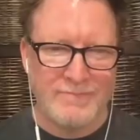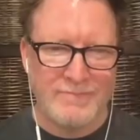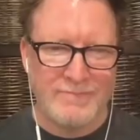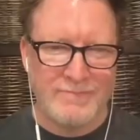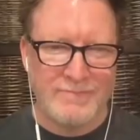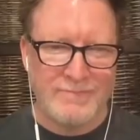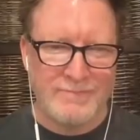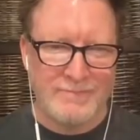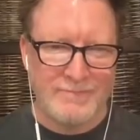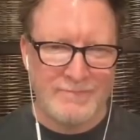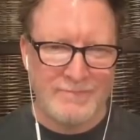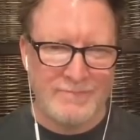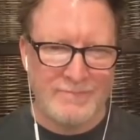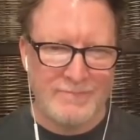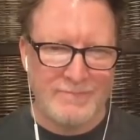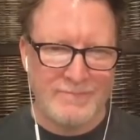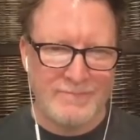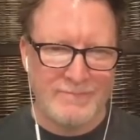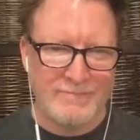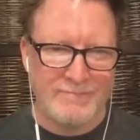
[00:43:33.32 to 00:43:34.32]

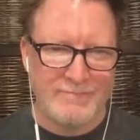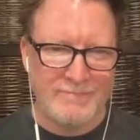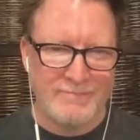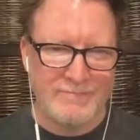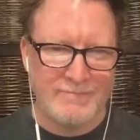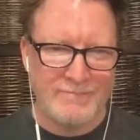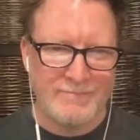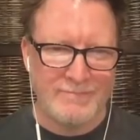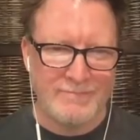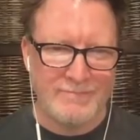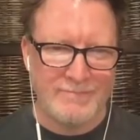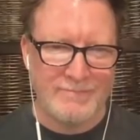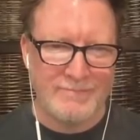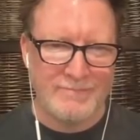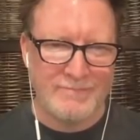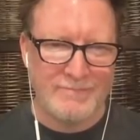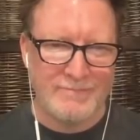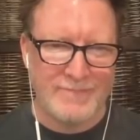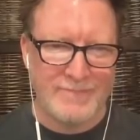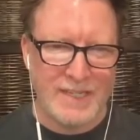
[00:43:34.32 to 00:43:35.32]

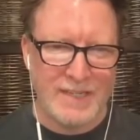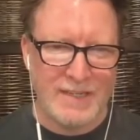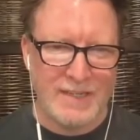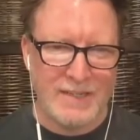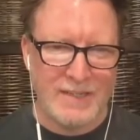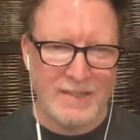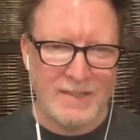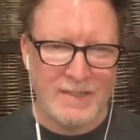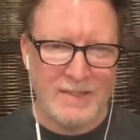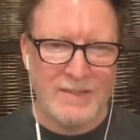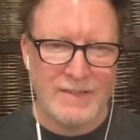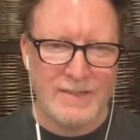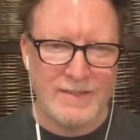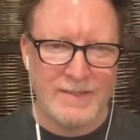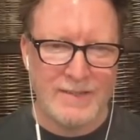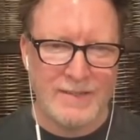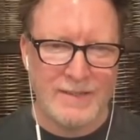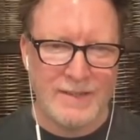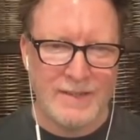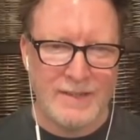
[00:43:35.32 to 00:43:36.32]

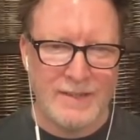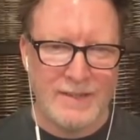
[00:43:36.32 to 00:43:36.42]
The person shown says nothing.